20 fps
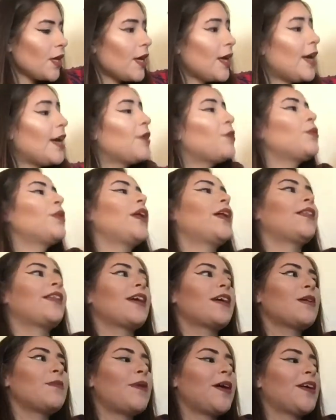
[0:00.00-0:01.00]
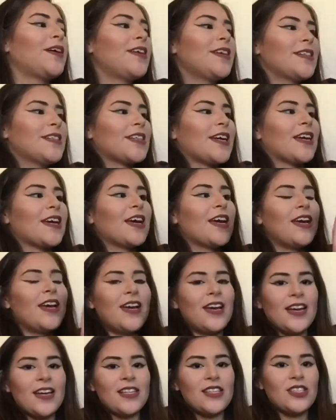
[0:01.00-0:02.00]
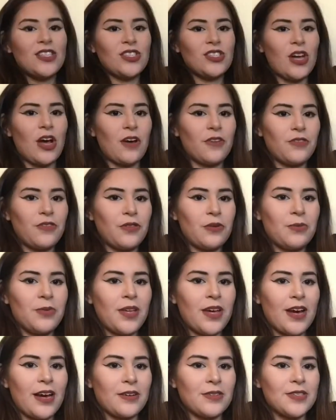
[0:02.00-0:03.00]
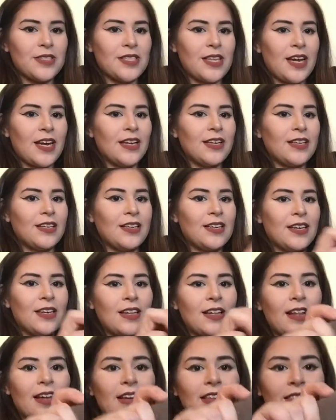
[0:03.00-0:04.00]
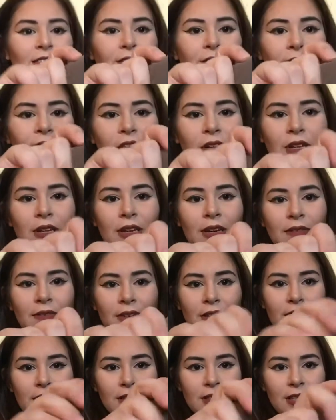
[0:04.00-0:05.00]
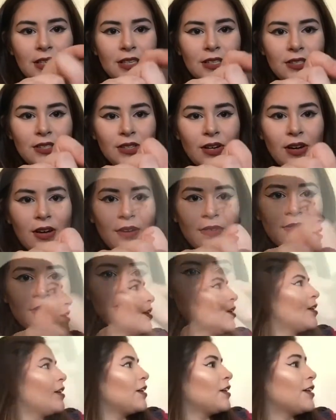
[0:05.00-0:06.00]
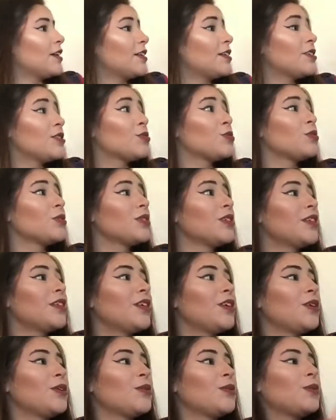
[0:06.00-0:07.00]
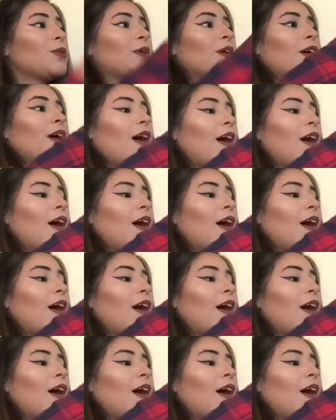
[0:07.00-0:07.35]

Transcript: And what I like about it is like it's soft from the outside, like the feeling of it, it's like soft. And it's really cute.